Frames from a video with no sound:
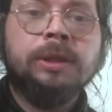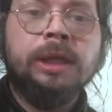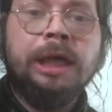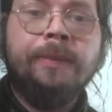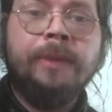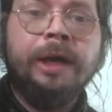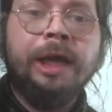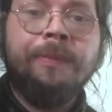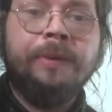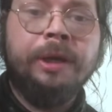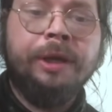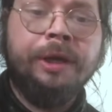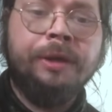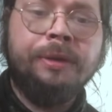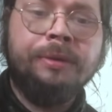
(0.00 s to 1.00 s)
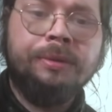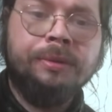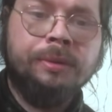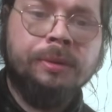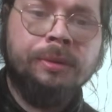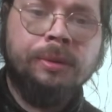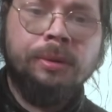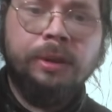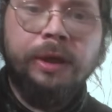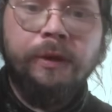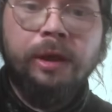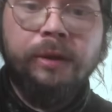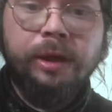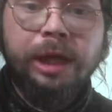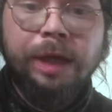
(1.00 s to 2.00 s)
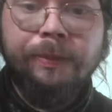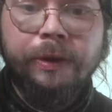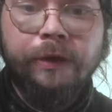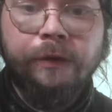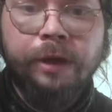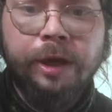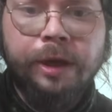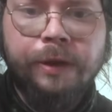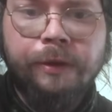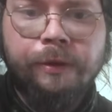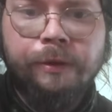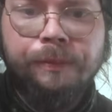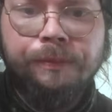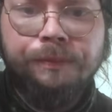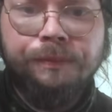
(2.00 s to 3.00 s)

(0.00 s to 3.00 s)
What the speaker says: In my opinion, that's how I like my steaks.